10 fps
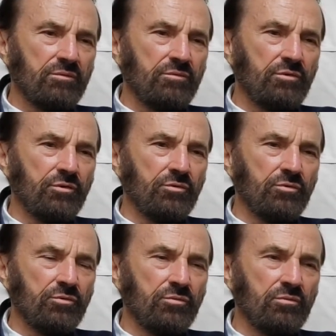
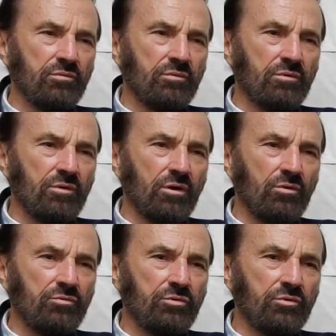to go
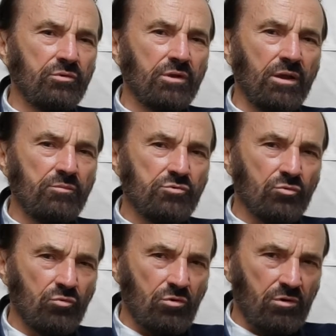to Cape
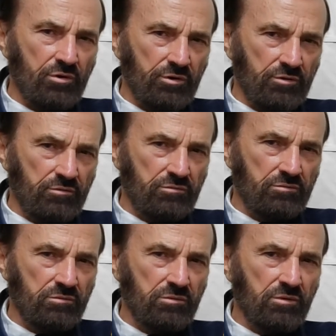Girardeau,
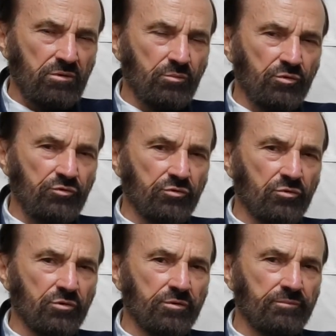
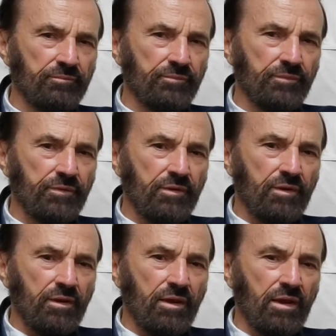Missouri,
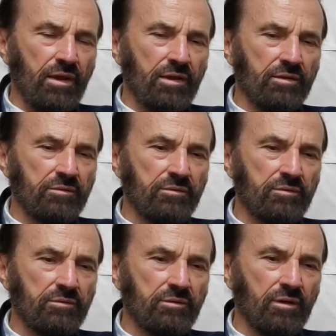and
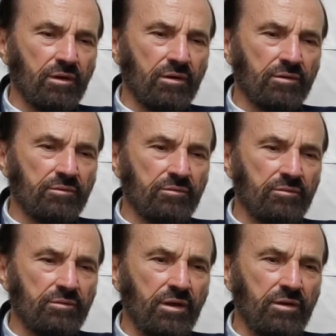
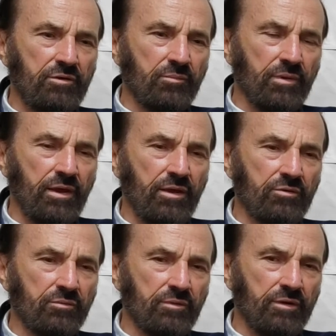take command
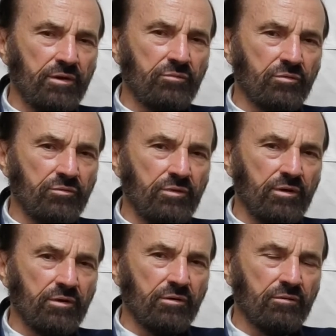of an effort
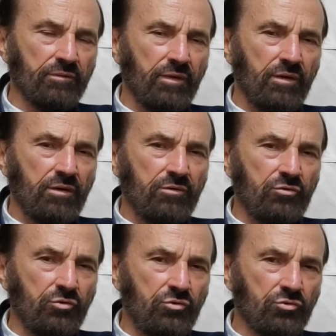there
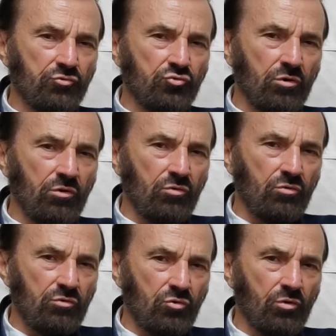to control,
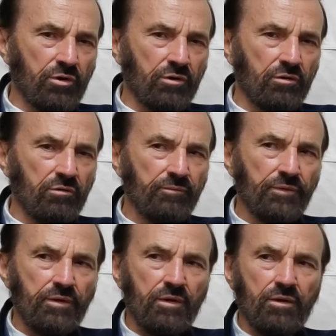quell
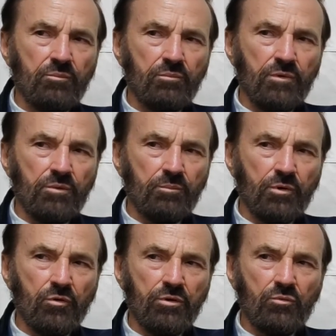
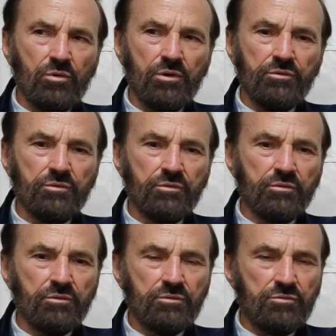Meriwether
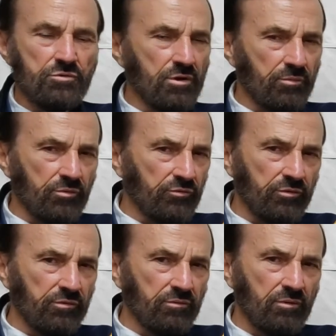
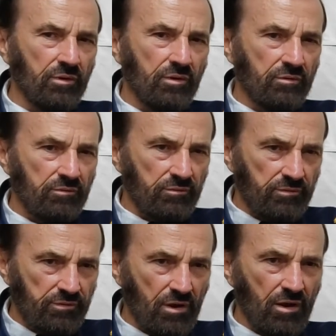Jefferson
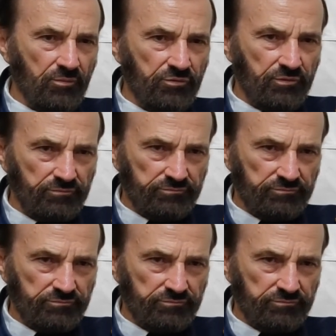Thompson